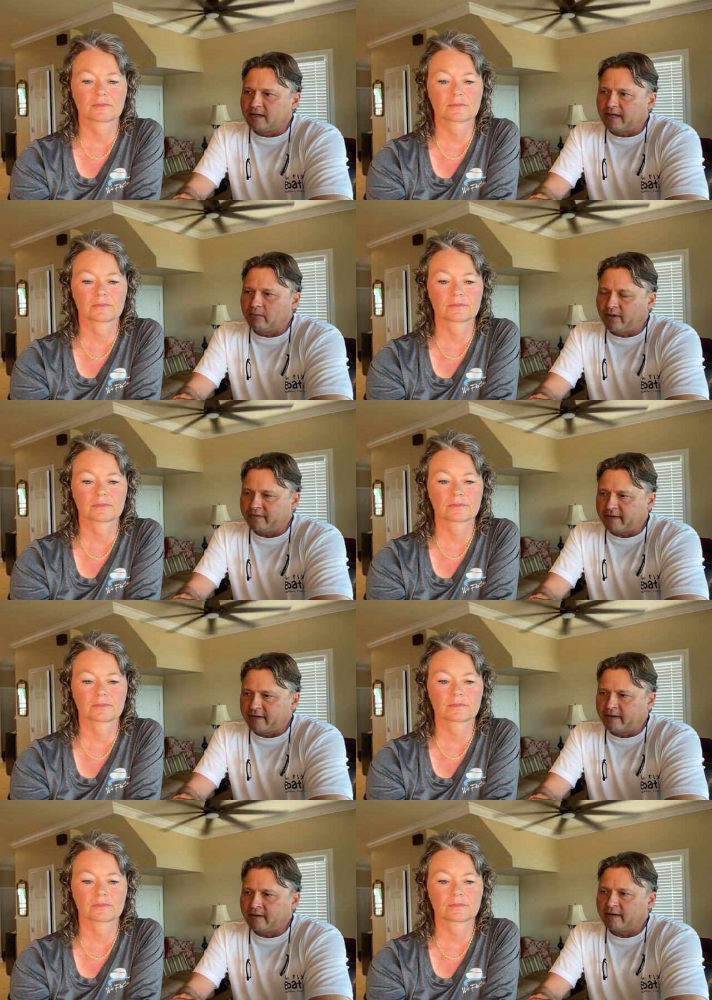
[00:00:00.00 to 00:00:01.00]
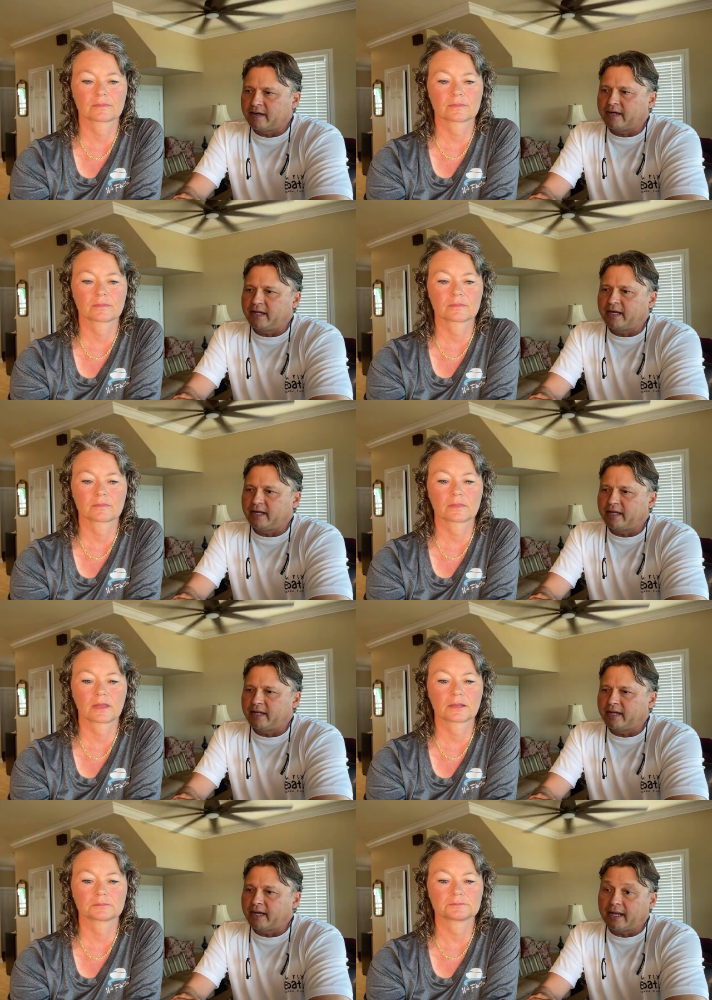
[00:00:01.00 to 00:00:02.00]
Speaker 1: I went there, and
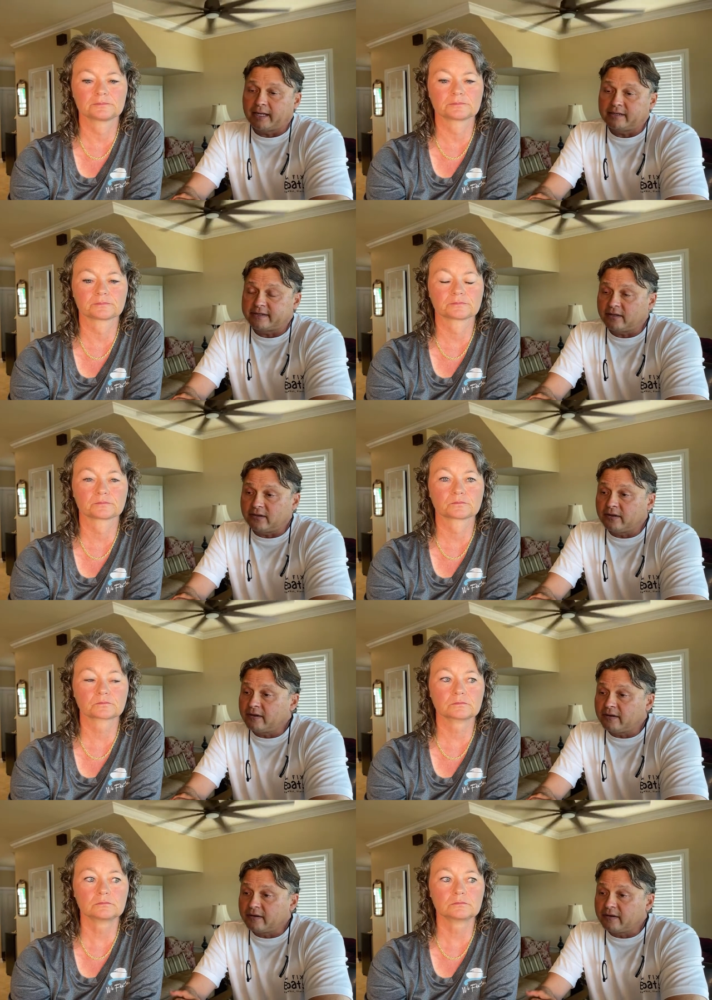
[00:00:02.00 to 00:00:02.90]
I had to tell her,